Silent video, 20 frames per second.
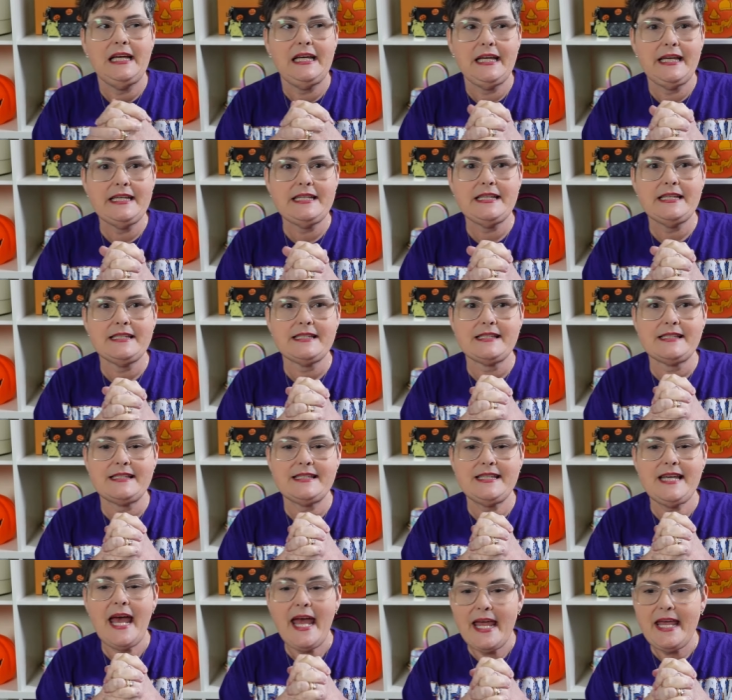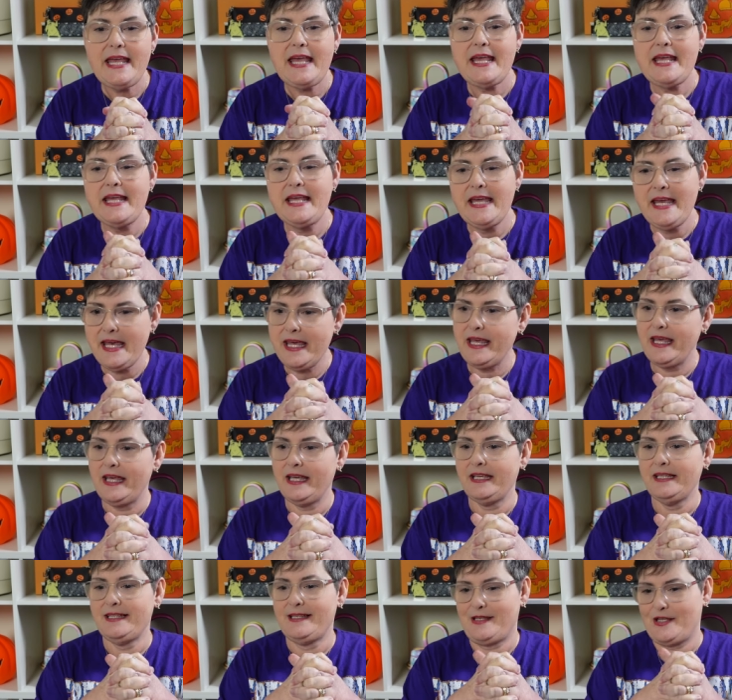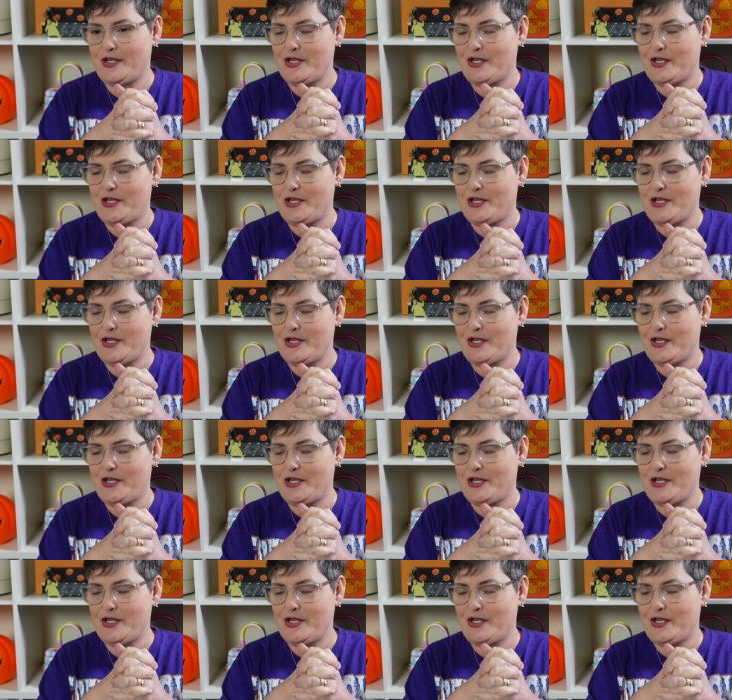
is taking kids